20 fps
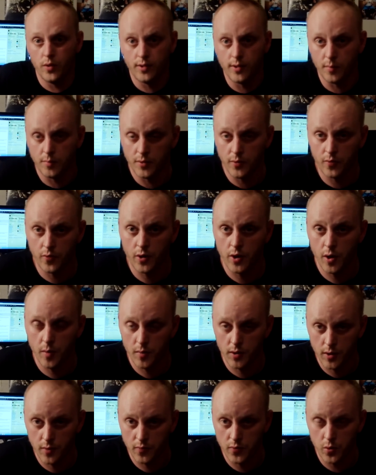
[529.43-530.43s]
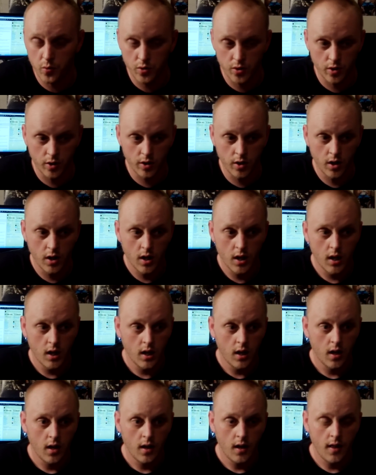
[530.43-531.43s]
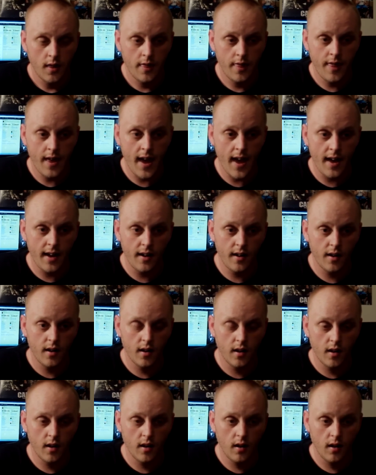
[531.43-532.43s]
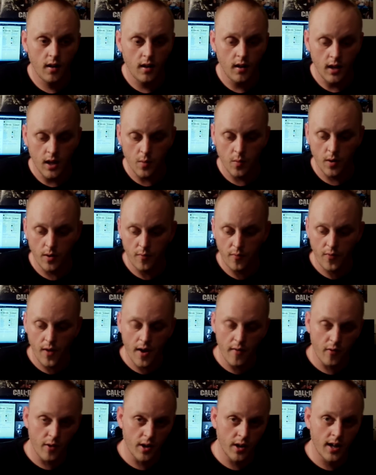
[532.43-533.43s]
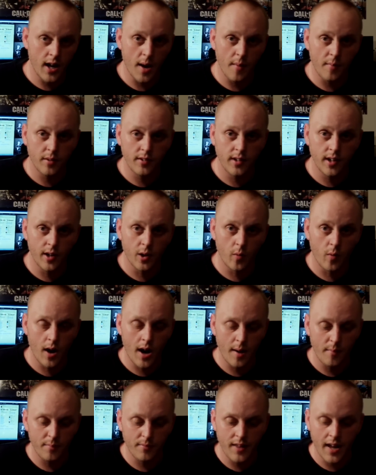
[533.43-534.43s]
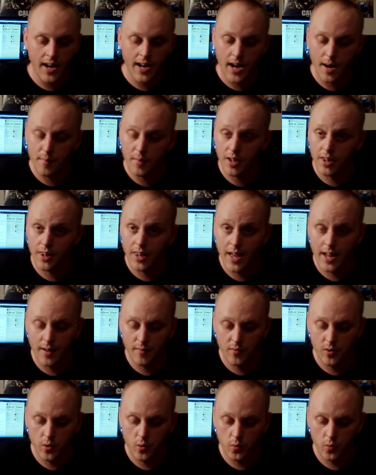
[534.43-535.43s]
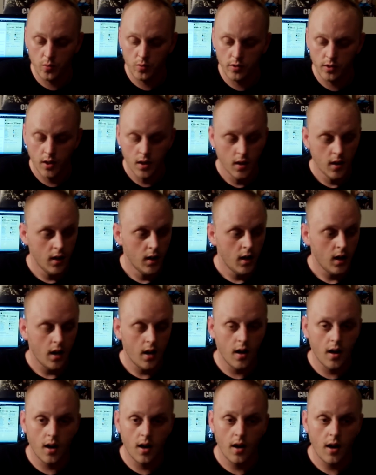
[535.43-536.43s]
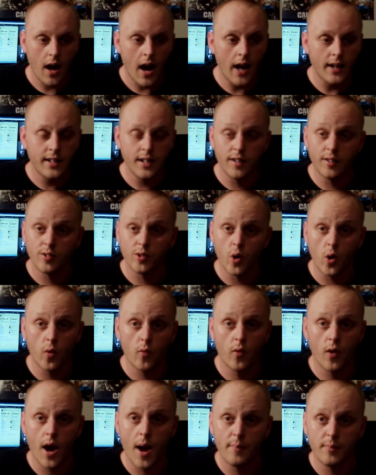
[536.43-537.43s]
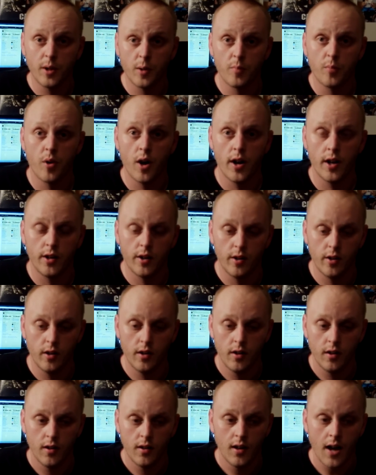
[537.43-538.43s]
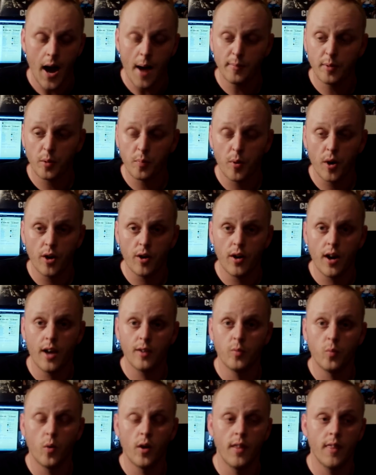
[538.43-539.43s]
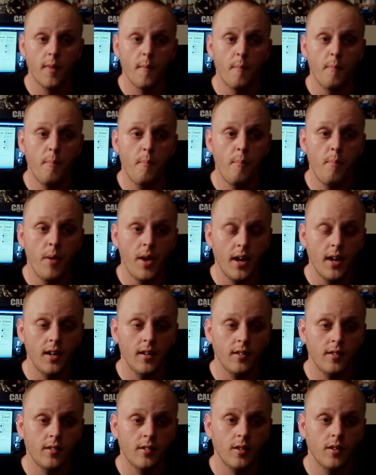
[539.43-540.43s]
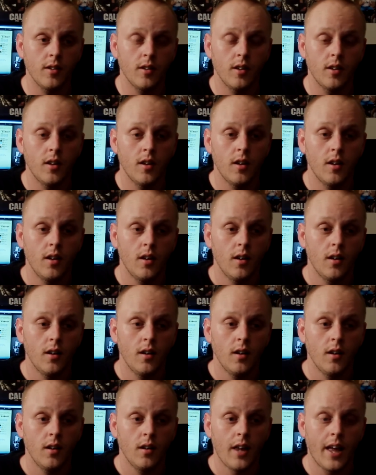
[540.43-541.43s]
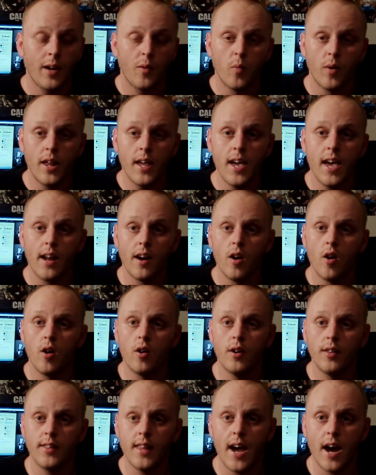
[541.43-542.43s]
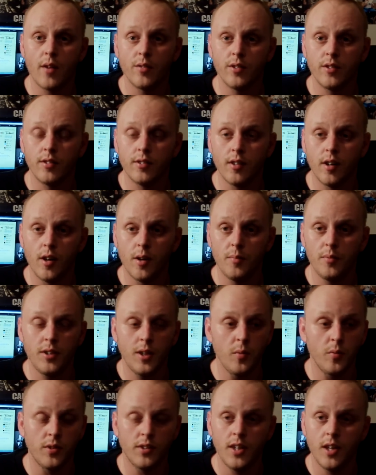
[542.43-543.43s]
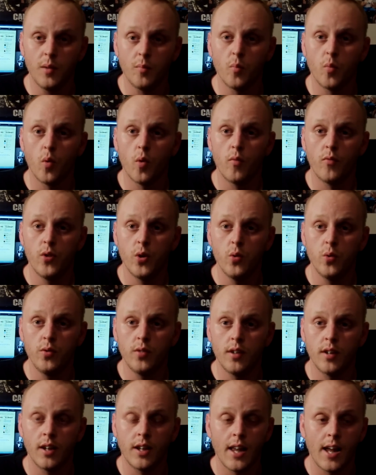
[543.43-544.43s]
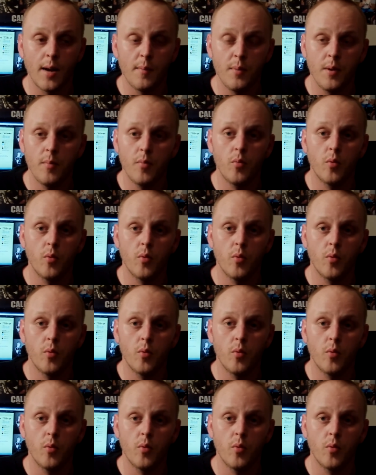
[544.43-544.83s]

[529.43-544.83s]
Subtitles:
doing something for him in the future. That, he went and favorited Commentator Rap. That got me a lot of views. I did a song for Optic Predator. Optic Predator has one of the biggest, like when he had 100,000 subs, he was getting more views than a lot of